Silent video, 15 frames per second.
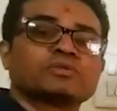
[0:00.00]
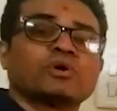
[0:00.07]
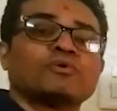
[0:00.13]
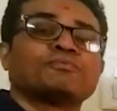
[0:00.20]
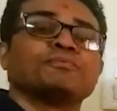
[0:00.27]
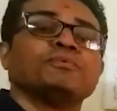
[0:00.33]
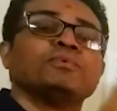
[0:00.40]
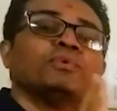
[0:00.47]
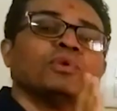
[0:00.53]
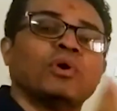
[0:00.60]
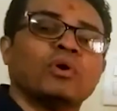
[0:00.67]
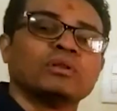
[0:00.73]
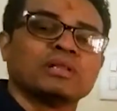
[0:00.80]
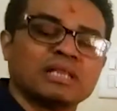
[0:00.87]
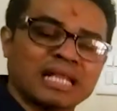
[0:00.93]
of
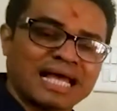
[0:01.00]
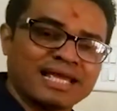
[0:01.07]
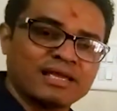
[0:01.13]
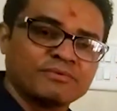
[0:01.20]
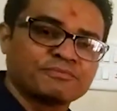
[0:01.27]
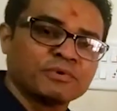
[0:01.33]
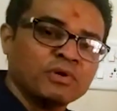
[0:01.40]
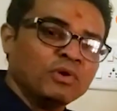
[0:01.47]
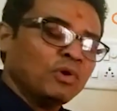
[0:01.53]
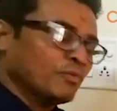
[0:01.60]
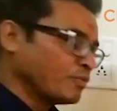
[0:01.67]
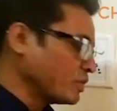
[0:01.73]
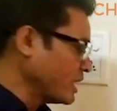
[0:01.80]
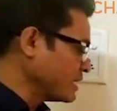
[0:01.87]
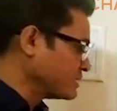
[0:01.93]
non-life.
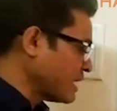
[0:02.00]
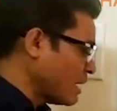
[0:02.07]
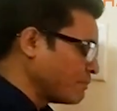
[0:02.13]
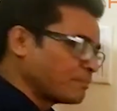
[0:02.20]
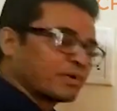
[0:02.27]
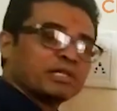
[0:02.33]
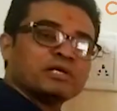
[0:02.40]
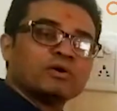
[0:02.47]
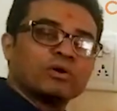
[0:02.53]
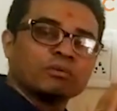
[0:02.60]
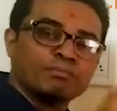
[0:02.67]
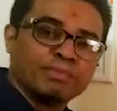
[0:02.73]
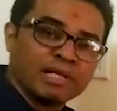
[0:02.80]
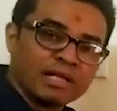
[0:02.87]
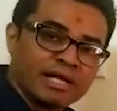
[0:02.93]
For example, your
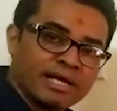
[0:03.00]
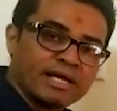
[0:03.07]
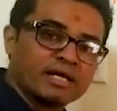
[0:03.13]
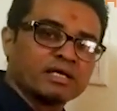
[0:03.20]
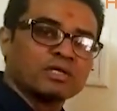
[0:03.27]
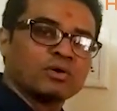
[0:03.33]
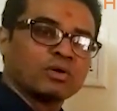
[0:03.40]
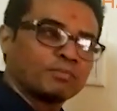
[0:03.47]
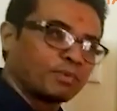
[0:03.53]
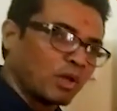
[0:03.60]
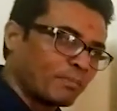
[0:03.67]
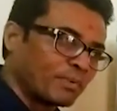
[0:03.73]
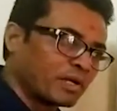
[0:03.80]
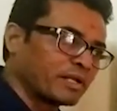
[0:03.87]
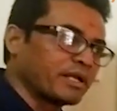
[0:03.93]
building, your
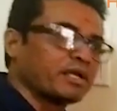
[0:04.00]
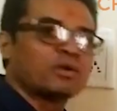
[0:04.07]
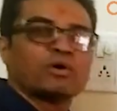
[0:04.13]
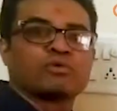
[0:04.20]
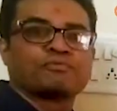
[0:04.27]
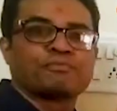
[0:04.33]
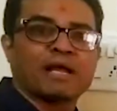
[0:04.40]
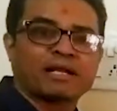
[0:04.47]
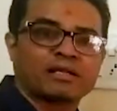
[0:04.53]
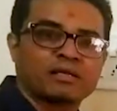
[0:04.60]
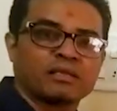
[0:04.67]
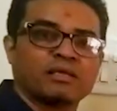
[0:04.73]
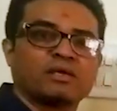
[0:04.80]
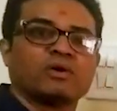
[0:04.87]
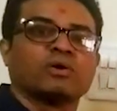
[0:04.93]
property, your
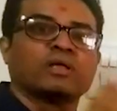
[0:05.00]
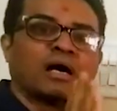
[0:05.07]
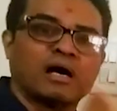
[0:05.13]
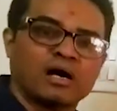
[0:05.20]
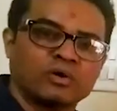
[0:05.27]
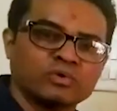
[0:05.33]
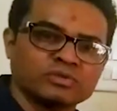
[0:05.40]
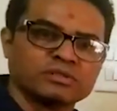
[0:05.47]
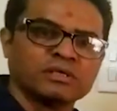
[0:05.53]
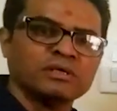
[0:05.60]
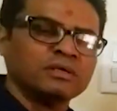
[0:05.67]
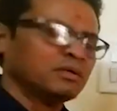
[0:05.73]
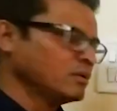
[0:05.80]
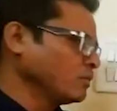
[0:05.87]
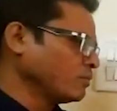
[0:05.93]
factory, your house,
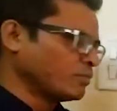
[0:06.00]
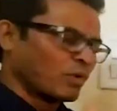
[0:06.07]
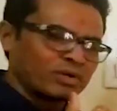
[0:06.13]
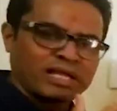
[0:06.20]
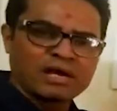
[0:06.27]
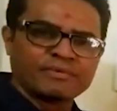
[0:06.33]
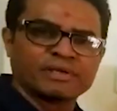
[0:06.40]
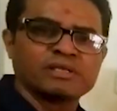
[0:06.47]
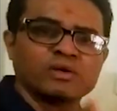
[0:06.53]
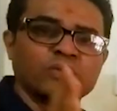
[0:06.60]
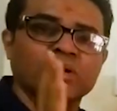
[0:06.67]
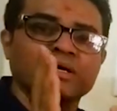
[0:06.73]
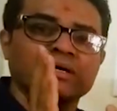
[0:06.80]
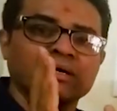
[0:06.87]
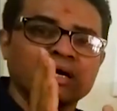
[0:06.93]
whatever
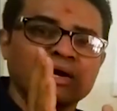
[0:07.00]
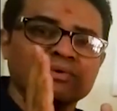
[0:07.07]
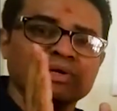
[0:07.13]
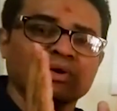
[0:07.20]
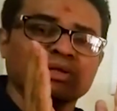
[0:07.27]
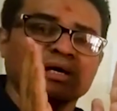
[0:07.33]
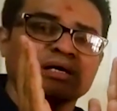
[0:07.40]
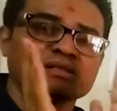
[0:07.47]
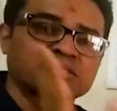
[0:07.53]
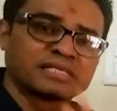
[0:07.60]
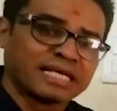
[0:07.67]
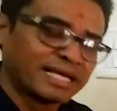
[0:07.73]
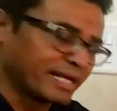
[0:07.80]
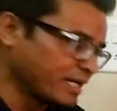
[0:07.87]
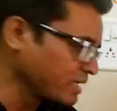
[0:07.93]
you have your
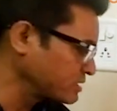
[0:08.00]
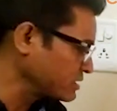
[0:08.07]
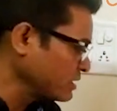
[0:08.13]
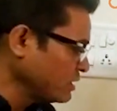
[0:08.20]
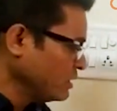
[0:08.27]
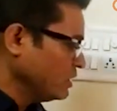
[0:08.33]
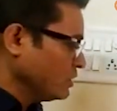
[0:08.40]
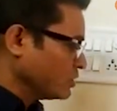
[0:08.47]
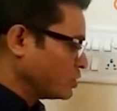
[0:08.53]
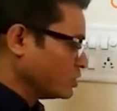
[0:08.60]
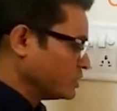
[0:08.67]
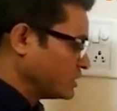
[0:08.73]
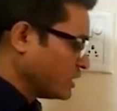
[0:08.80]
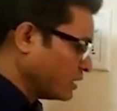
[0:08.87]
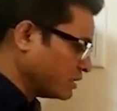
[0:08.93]
assets.
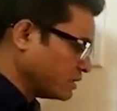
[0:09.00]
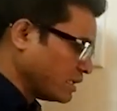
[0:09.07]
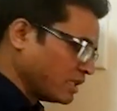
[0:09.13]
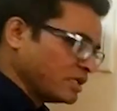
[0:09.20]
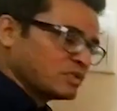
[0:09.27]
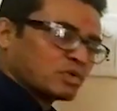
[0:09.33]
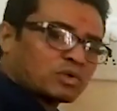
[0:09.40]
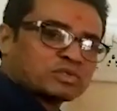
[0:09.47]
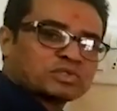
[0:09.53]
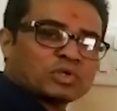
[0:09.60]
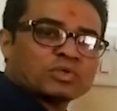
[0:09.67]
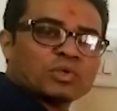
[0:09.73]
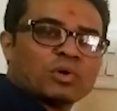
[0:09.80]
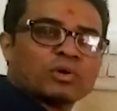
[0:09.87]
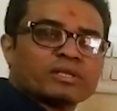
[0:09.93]
So general is also
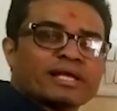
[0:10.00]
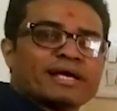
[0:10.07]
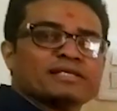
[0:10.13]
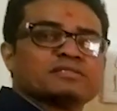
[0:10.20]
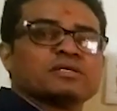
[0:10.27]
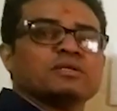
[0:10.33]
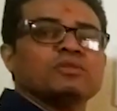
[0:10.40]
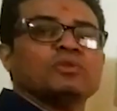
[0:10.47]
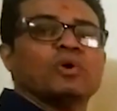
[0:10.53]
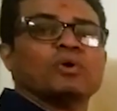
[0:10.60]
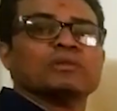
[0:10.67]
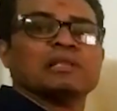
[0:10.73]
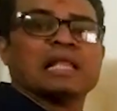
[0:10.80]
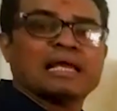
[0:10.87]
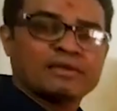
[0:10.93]
known as
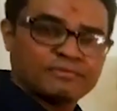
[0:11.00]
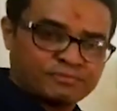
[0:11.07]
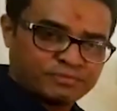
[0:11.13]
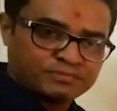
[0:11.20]
non-life.